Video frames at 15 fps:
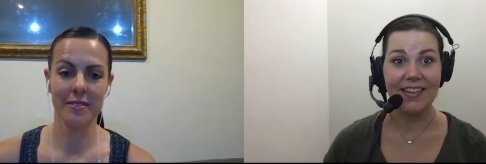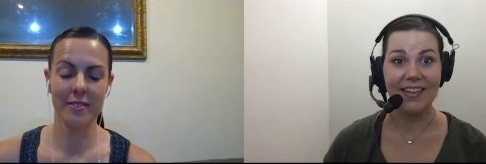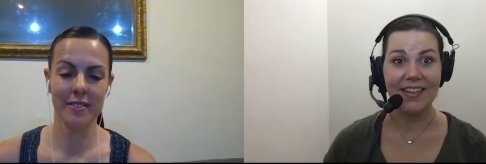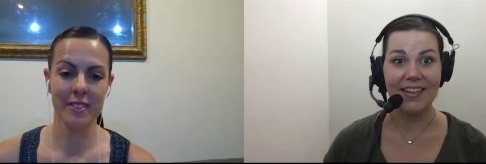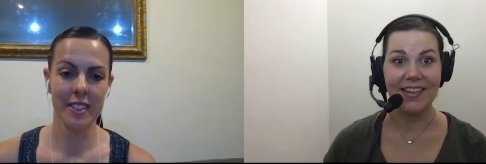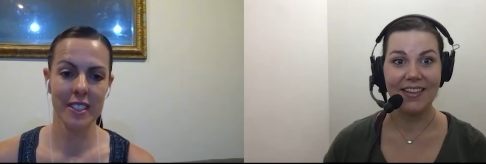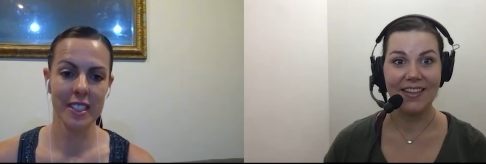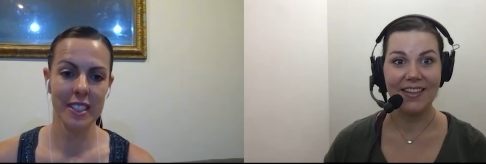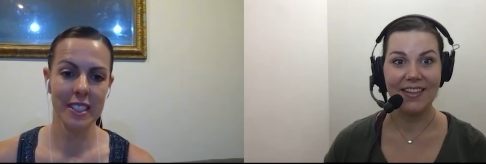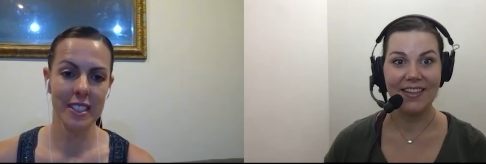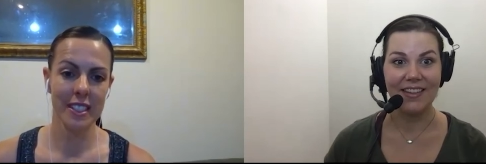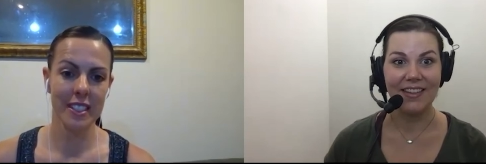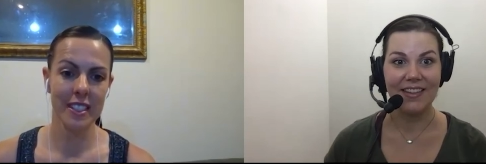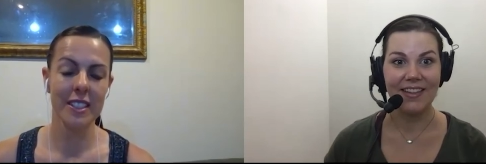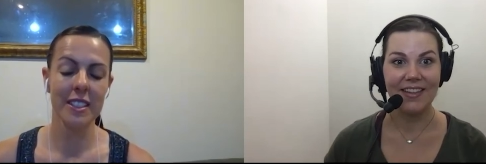
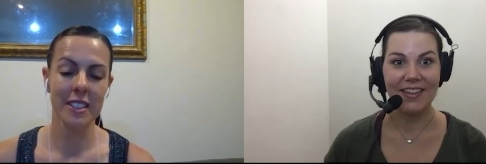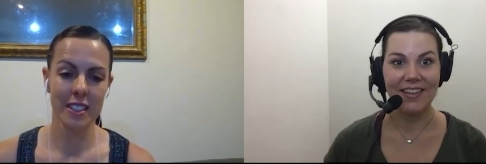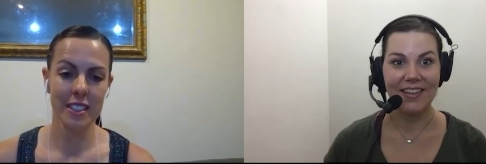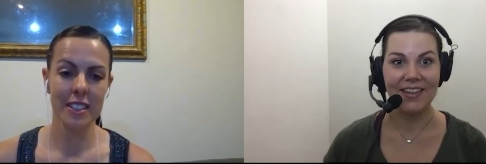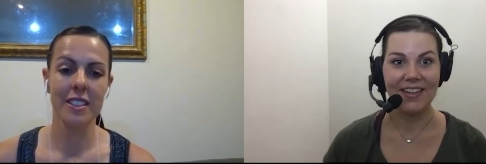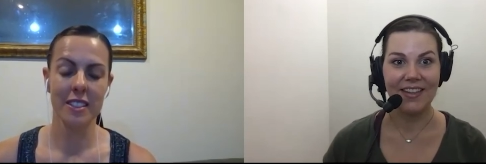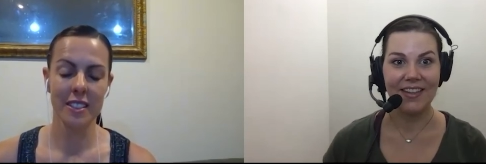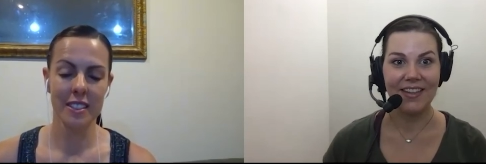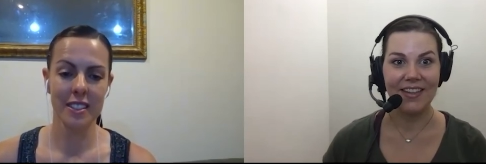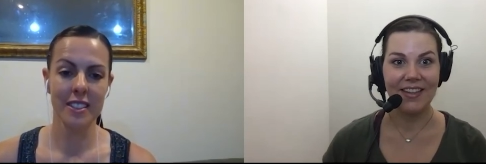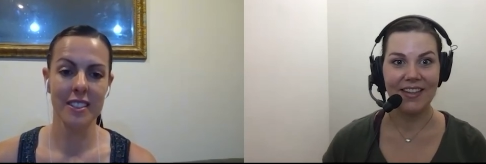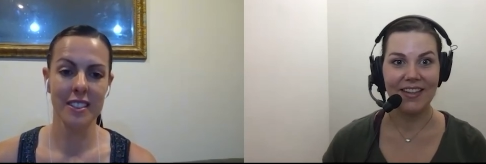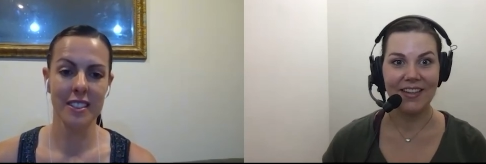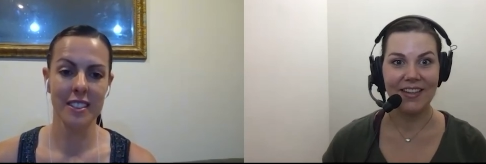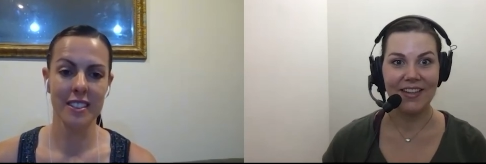
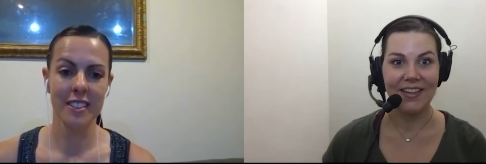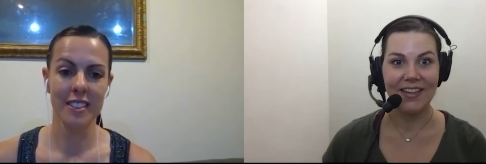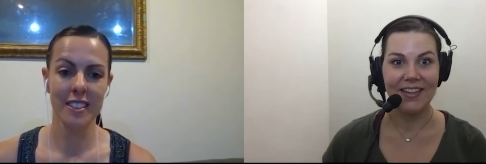(no one is talking)